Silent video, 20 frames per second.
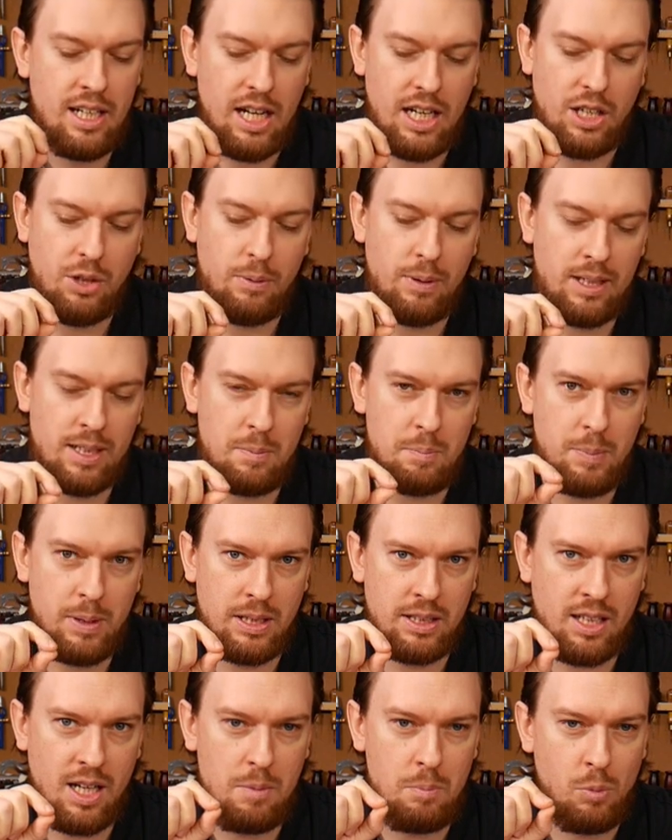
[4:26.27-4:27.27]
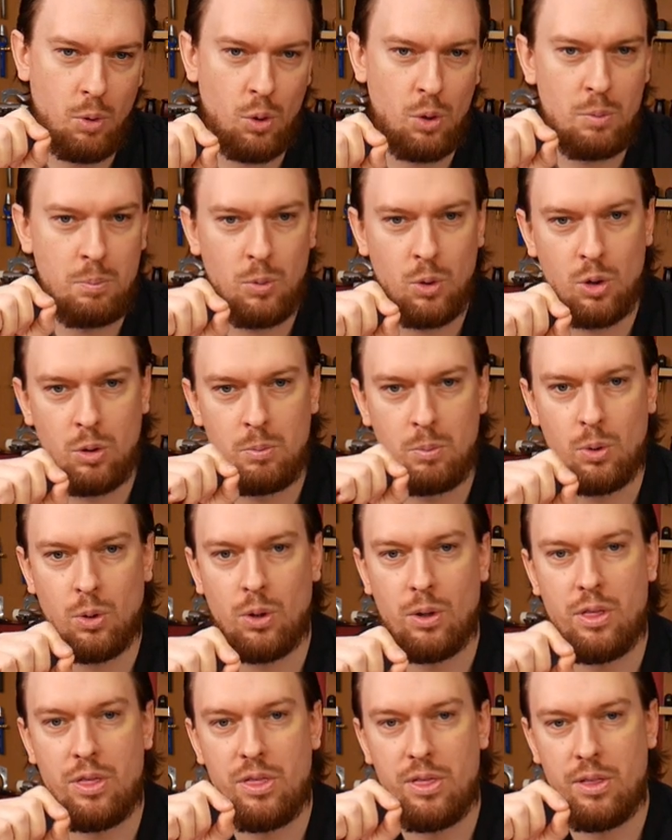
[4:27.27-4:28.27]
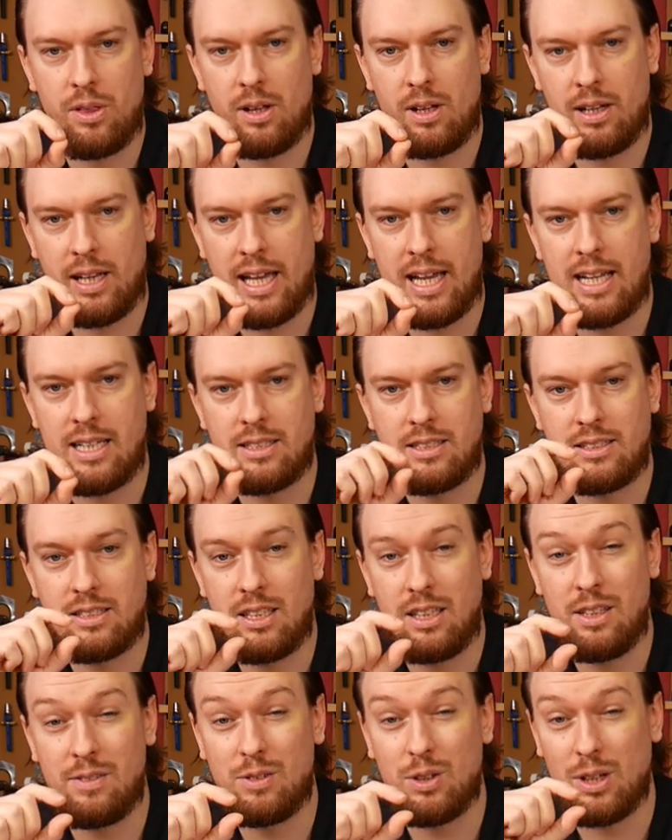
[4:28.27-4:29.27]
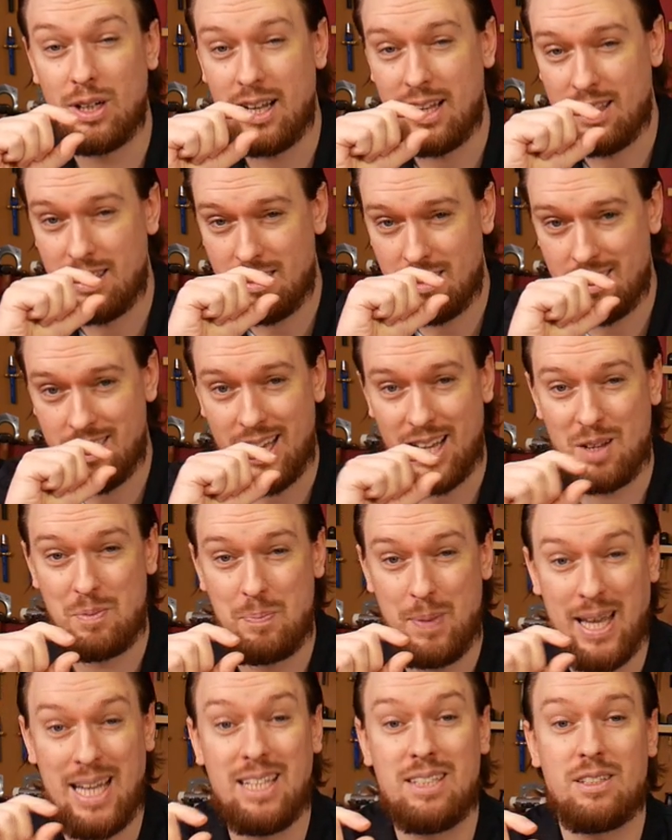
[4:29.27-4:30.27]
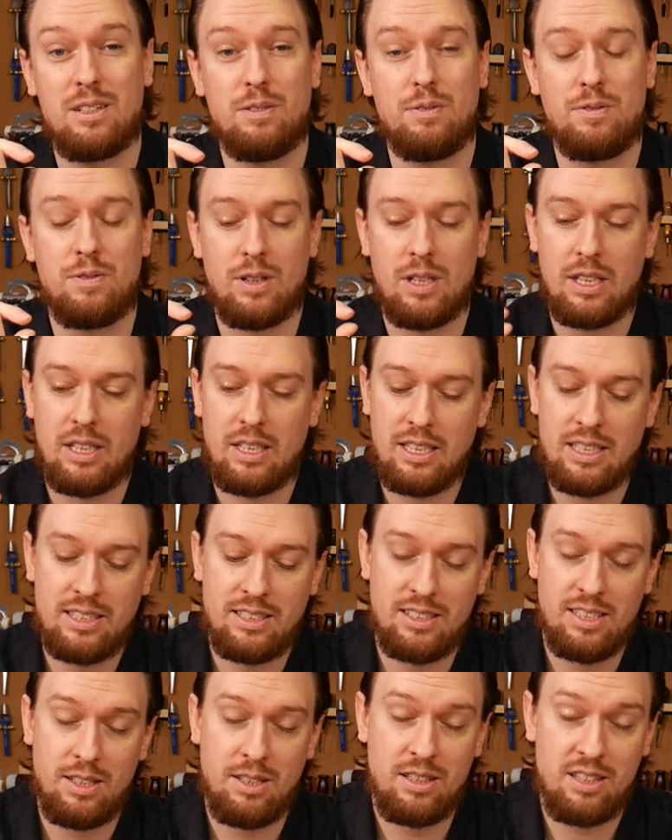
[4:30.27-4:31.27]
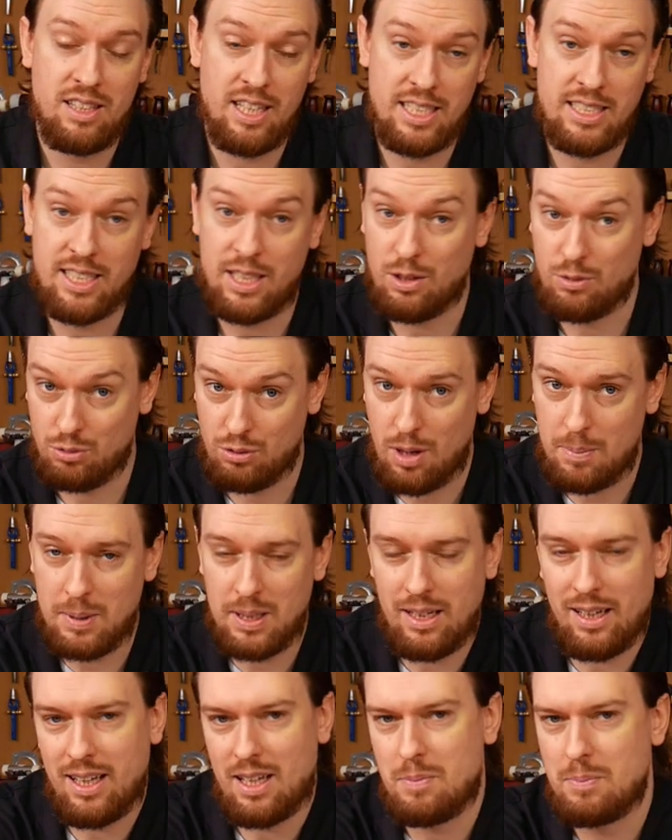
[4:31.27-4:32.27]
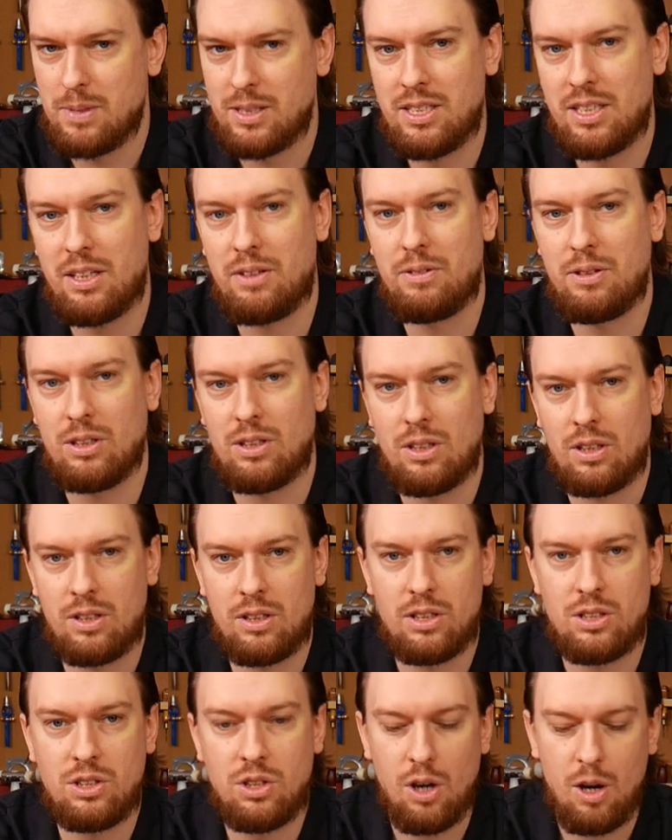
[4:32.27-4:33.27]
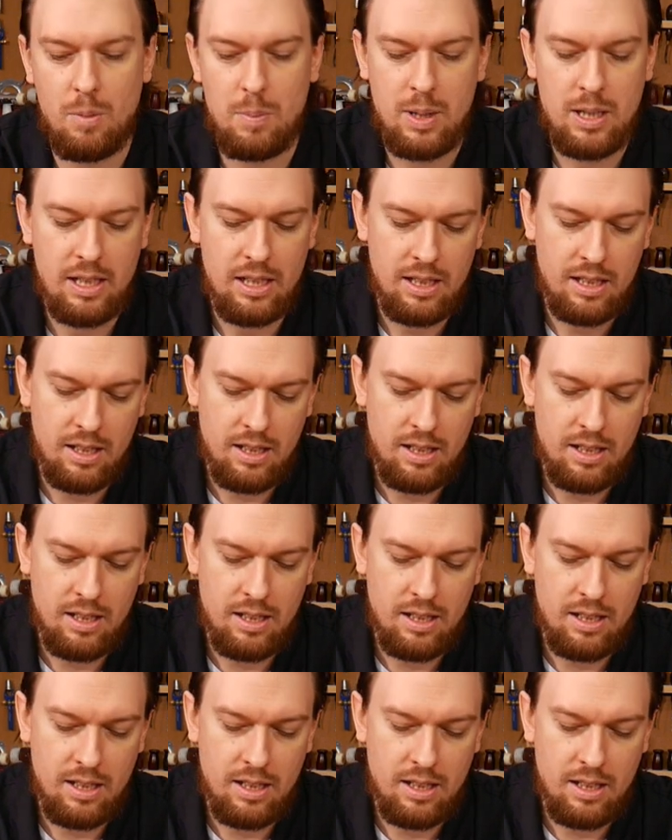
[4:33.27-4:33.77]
and you end up building up more and more and more th- layers until you've got a thick piece of synthetic rubber like material on the top